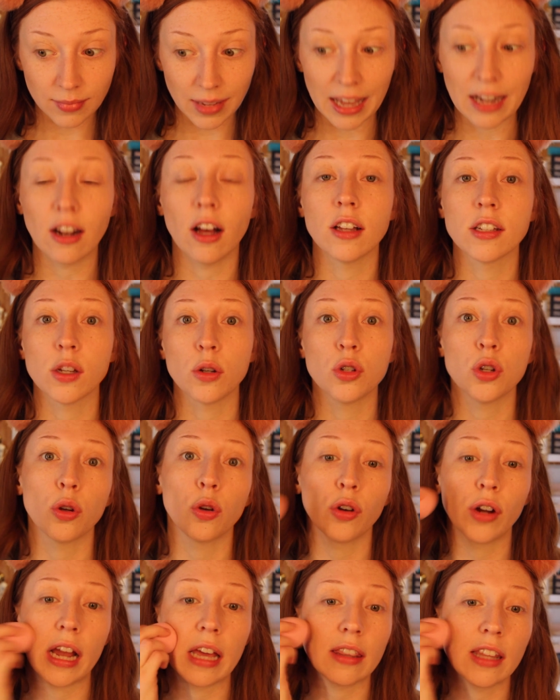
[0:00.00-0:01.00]
And also to
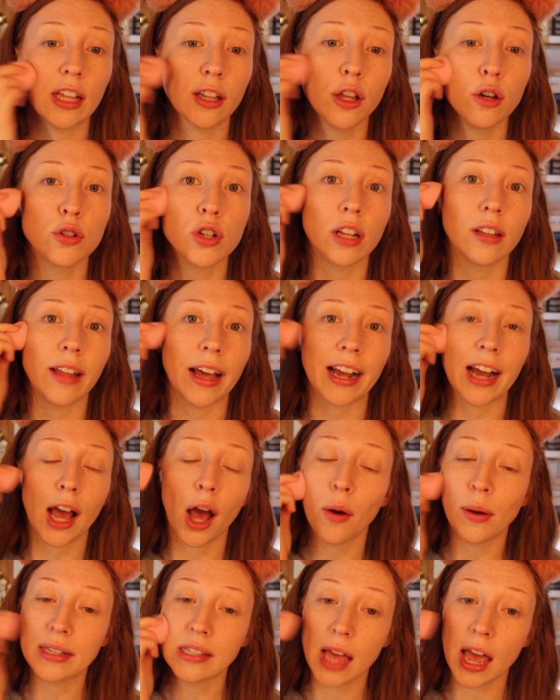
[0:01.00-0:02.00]
create the illusion, like
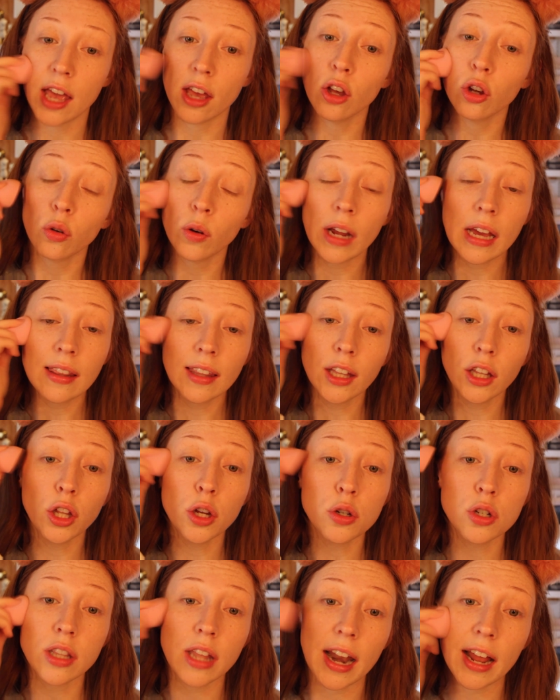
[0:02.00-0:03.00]
I always say, create the
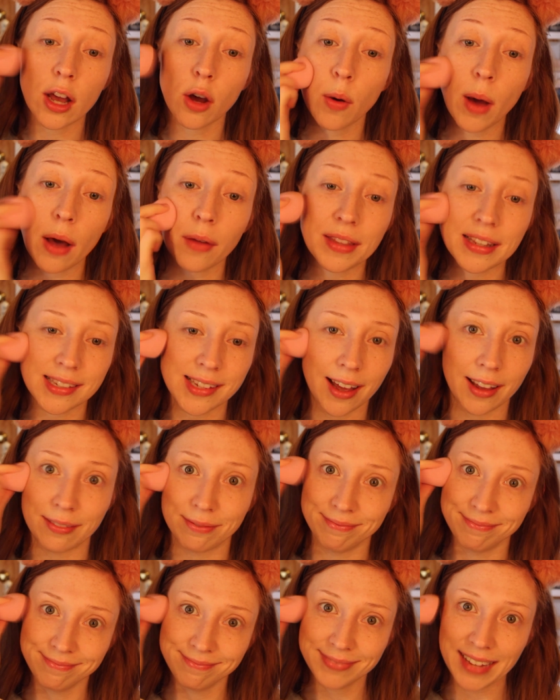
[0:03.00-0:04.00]
illusion that I go out in the
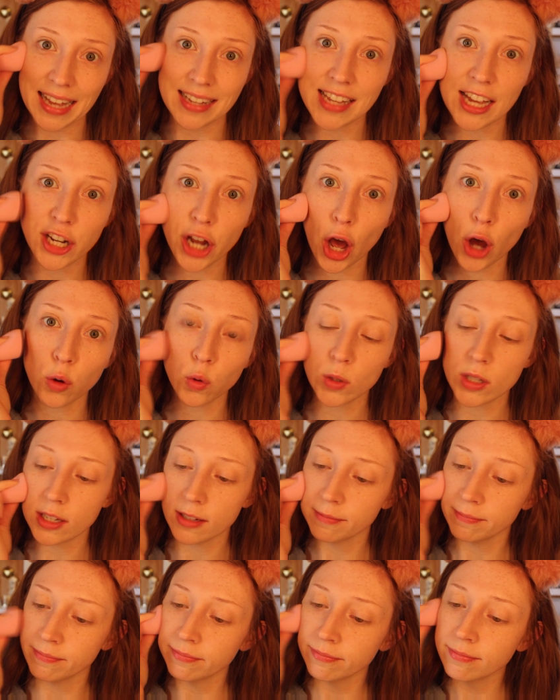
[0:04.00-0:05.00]
sun, because I don't.